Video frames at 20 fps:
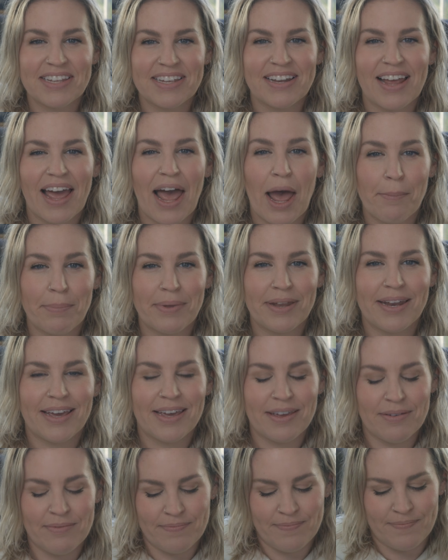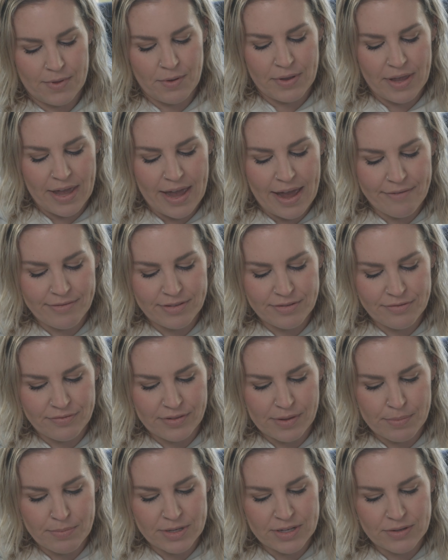happy day. Okay, I have to
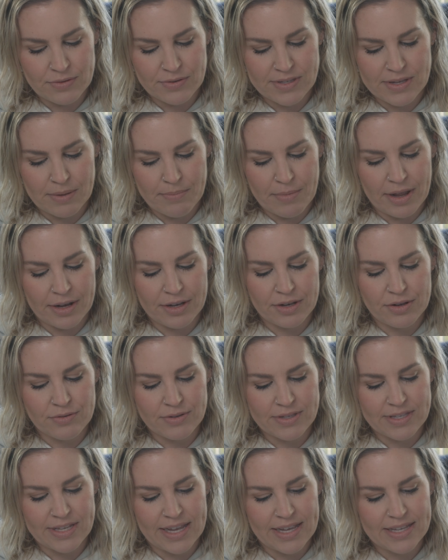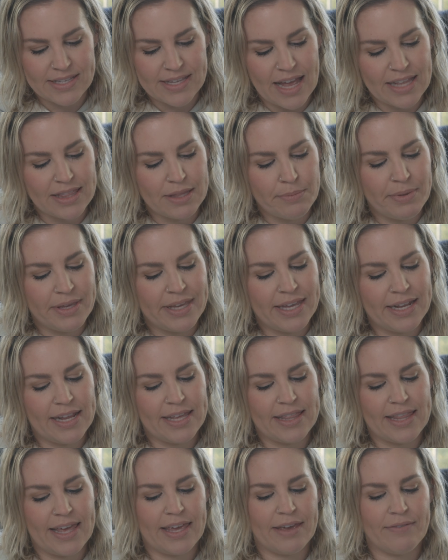flip to some unused days. At the
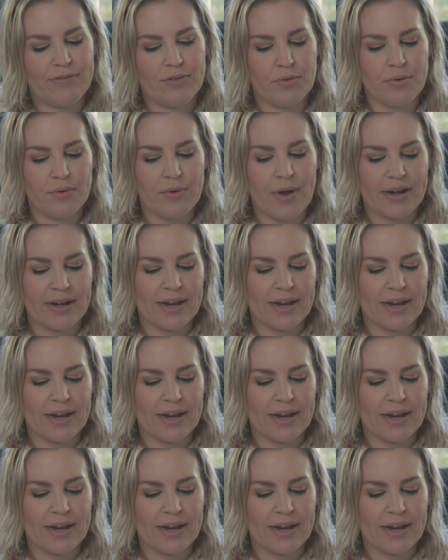beginning, they give you a